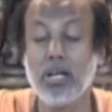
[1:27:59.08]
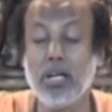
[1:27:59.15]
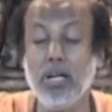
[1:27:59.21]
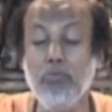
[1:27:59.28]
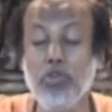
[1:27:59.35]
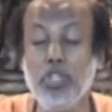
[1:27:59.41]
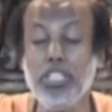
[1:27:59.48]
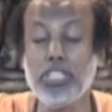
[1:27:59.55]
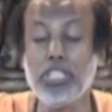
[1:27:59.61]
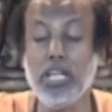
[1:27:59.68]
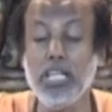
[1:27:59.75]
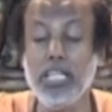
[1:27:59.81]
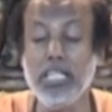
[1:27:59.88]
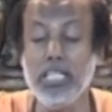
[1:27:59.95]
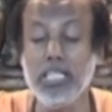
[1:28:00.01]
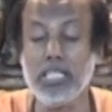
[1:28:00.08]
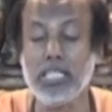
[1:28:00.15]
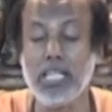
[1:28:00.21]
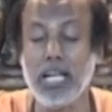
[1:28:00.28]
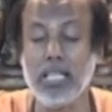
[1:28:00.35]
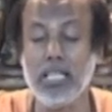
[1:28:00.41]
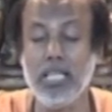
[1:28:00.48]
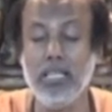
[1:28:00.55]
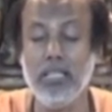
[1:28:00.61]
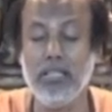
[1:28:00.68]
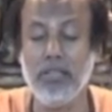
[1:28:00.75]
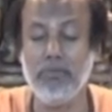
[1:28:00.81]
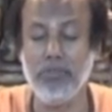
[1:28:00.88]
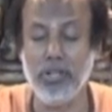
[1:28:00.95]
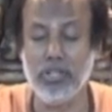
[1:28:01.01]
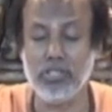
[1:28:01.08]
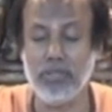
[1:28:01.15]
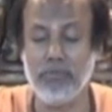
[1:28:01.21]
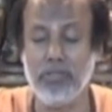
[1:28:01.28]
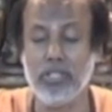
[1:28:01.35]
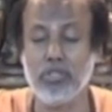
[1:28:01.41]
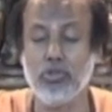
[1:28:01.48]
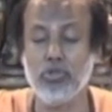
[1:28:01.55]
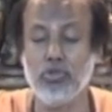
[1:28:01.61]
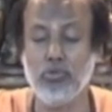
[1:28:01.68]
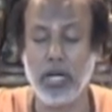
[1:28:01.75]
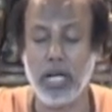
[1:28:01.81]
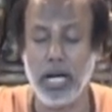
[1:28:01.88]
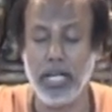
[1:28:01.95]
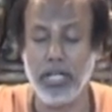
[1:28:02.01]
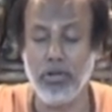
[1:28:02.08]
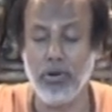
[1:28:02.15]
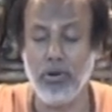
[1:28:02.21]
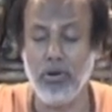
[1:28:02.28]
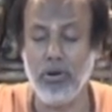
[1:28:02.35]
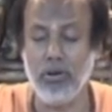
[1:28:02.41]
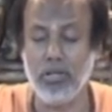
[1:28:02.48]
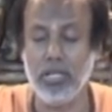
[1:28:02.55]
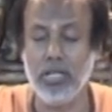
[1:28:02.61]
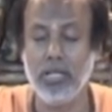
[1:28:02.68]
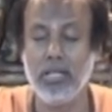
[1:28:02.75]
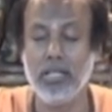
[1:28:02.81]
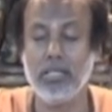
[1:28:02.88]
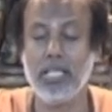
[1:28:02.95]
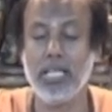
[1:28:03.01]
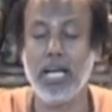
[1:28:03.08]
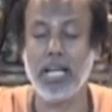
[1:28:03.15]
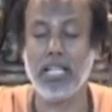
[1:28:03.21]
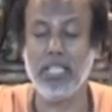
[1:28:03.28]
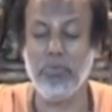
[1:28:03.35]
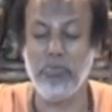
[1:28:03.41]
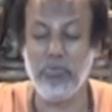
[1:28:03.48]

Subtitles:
Communist leaders are the philosophers, those who are ideologues, they are the